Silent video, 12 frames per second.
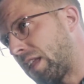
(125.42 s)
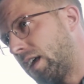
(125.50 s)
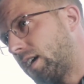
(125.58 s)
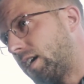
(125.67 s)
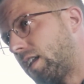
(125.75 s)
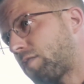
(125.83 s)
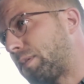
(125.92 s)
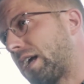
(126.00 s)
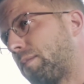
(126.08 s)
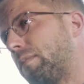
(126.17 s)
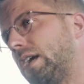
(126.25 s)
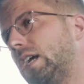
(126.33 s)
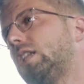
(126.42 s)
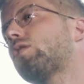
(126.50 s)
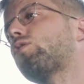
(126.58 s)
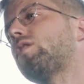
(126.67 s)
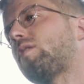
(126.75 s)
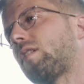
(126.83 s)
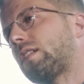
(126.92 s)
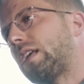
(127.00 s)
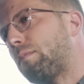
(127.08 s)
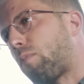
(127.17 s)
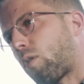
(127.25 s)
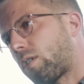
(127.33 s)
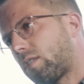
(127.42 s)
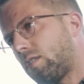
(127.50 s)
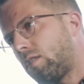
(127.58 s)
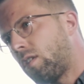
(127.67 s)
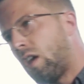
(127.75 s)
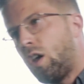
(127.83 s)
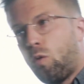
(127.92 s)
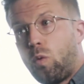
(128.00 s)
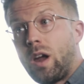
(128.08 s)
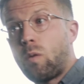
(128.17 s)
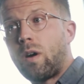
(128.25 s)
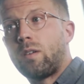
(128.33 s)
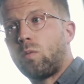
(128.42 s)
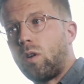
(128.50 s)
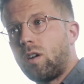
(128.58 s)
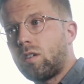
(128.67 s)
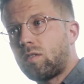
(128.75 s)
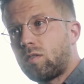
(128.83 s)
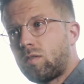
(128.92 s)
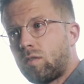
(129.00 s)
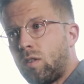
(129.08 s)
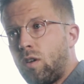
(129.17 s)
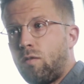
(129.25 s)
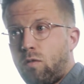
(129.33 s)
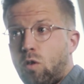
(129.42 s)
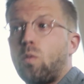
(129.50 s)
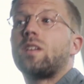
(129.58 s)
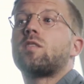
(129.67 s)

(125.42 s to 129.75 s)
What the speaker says: it has become increasingly important where one works for one's